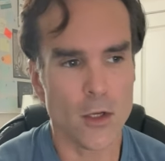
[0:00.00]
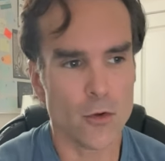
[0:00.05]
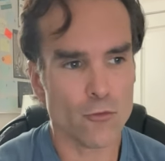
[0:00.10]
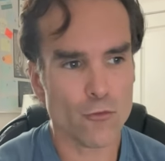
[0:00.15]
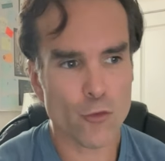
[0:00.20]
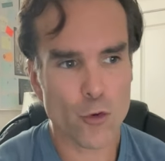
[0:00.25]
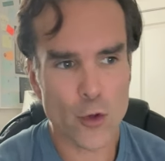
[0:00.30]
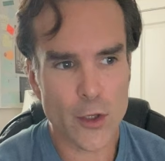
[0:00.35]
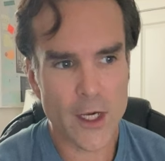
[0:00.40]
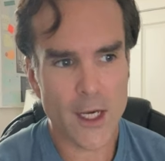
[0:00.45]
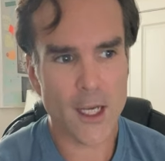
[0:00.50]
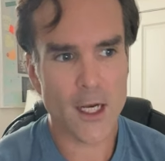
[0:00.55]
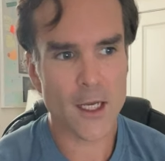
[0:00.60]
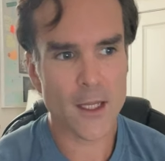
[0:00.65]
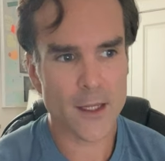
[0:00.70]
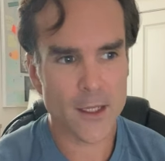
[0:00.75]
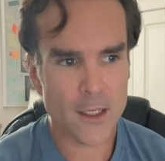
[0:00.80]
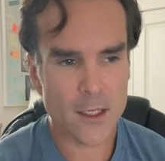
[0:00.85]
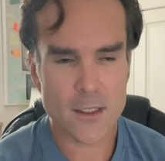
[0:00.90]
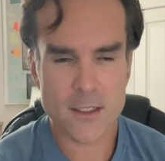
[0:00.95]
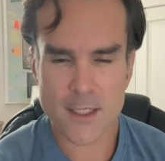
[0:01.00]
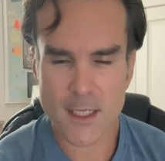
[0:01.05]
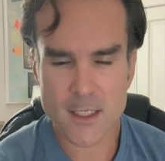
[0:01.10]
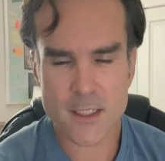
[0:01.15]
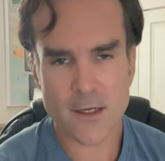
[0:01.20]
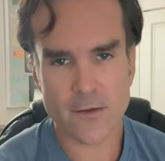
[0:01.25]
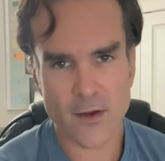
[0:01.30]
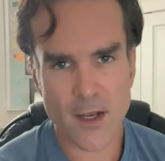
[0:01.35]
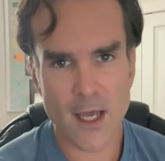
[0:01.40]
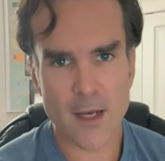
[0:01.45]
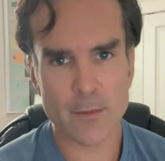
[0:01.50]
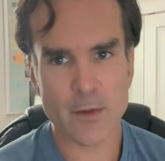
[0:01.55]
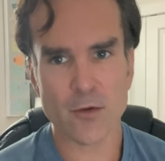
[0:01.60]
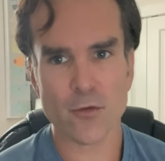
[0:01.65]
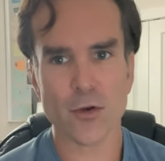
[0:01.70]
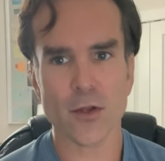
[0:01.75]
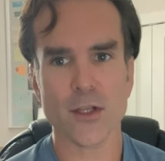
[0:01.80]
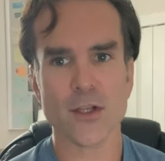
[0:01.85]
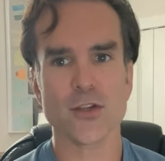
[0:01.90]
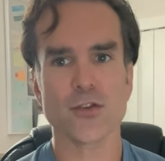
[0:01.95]
ruining anything, because that stuff can be
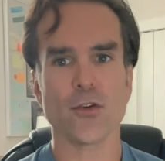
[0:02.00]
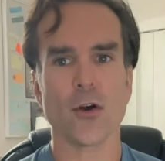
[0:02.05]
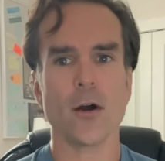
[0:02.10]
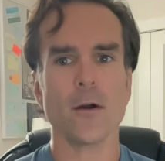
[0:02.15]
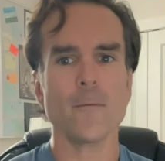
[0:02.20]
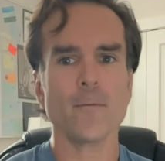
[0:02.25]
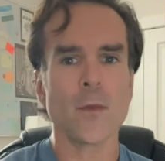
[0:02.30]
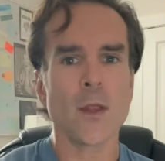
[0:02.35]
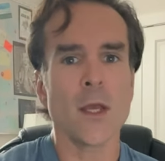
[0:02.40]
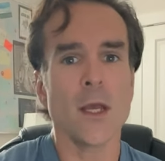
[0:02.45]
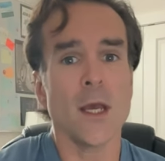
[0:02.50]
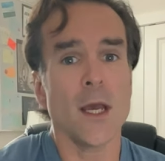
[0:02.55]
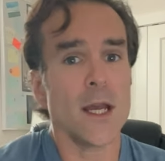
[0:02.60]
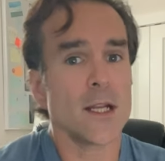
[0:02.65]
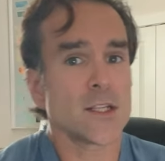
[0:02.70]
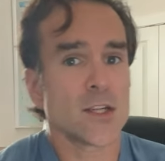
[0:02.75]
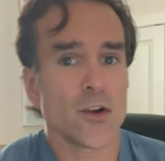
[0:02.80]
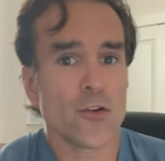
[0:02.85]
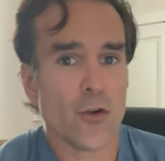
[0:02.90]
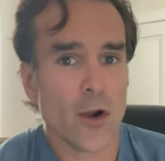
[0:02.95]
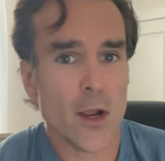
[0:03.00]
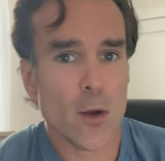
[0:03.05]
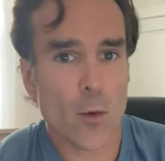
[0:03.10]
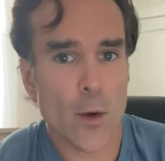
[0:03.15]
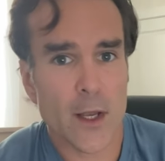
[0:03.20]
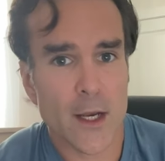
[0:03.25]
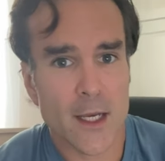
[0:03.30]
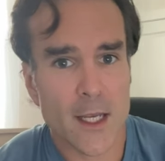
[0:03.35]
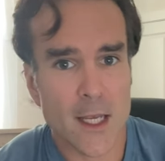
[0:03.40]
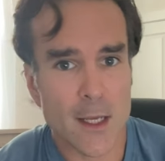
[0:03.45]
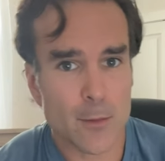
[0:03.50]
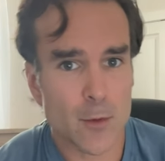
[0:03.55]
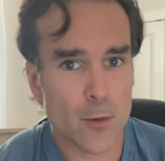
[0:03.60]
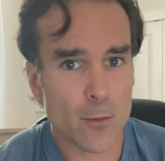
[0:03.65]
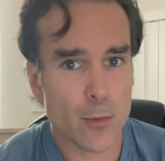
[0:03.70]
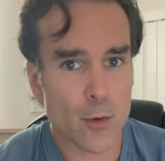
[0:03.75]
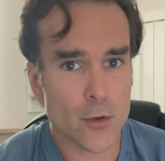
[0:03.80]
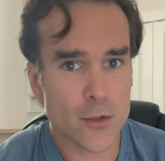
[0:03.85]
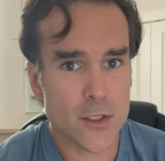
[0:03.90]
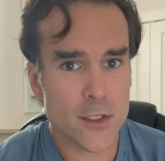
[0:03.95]
really strong, it's a great way to keep your
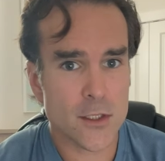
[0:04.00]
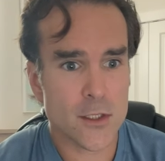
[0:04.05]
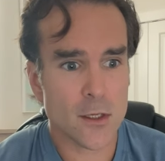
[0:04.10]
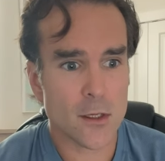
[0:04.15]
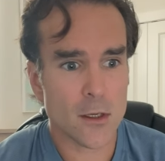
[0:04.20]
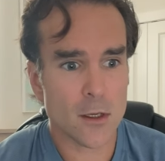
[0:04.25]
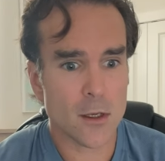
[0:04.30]
boots